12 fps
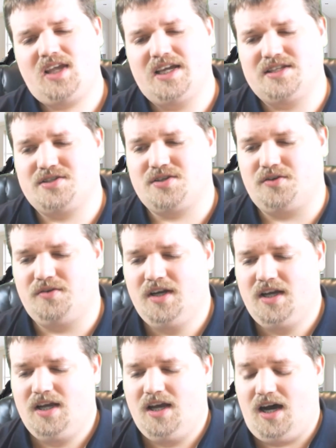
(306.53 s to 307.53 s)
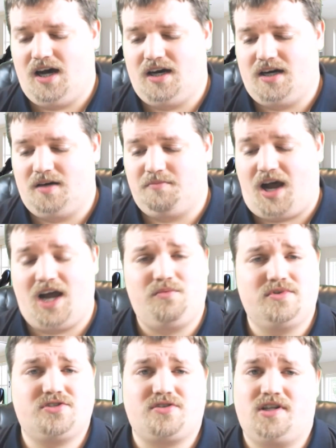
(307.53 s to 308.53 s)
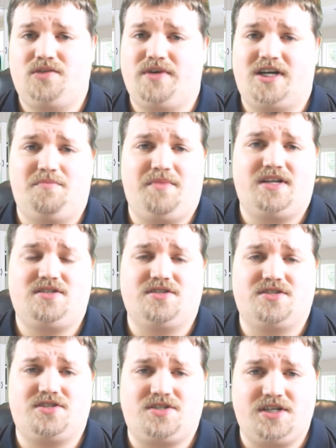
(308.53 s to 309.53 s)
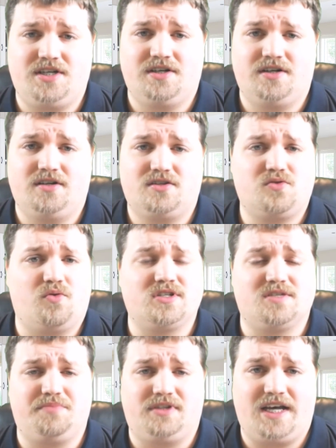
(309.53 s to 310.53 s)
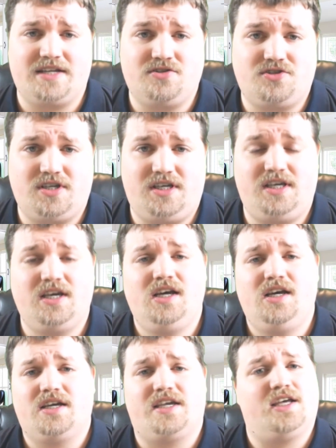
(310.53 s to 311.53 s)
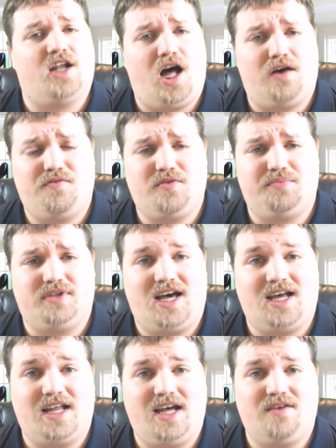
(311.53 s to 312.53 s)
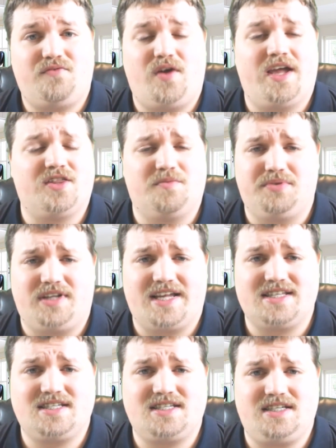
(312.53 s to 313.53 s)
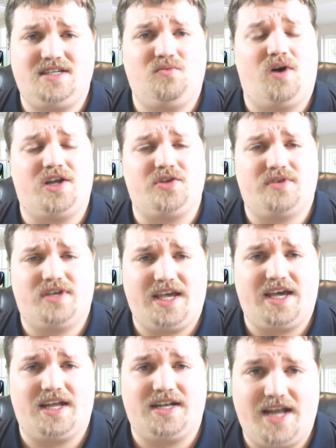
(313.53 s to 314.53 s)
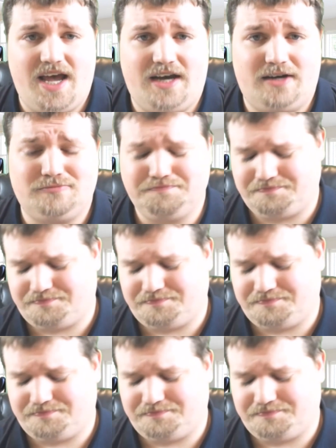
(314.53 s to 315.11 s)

And so I would strongly recommend to steer towards a Plan G, get off the Plan F and the Plan C while you can now.